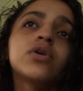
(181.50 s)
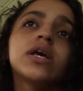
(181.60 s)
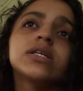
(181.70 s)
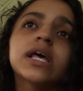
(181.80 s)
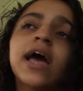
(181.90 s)

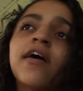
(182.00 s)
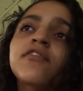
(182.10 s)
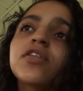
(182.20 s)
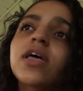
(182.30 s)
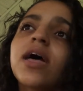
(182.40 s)
days
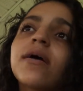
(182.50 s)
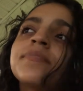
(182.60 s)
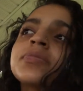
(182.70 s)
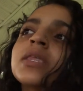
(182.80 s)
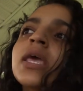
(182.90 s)
after that,
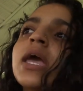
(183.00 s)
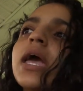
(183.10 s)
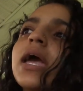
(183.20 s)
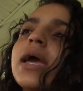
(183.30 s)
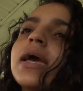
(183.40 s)

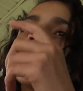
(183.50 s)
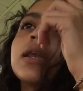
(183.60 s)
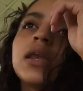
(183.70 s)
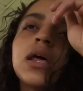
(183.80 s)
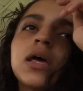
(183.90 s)

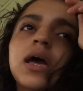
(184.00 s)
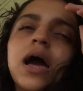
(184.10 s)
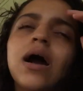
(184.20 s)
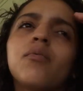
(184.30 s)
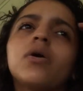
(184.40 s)
and
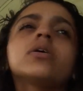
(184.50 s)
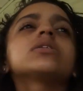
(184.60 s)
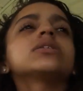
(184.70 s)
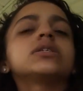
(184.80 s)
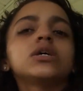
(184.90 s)
I worked
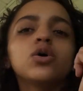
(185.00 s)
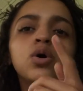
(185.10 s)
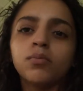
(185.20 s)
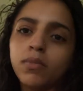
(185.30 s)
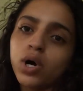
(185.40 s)

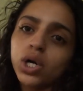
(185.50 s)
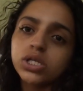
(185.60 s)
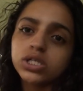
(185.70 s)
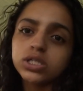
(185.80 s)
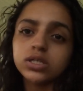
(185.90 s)
until
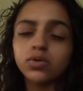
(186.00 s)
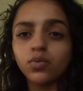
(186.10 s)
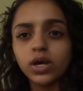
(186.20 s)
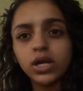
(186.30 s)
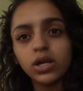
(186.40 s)
March
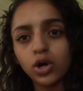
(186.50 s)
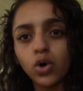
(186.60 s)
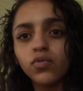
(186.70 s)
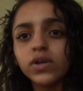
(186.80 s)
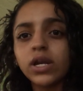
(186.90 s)
when
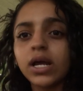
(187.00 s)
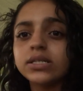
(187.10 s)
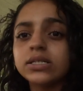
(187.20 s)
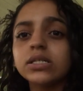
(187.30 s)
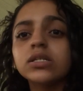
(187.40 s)

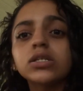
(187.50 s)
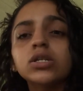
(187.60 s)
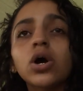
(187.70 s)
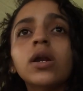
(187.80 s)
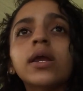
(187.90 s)
COVID-19
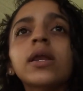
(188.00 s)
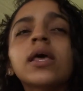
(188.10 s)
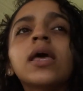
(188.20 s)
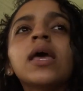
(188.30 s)
started,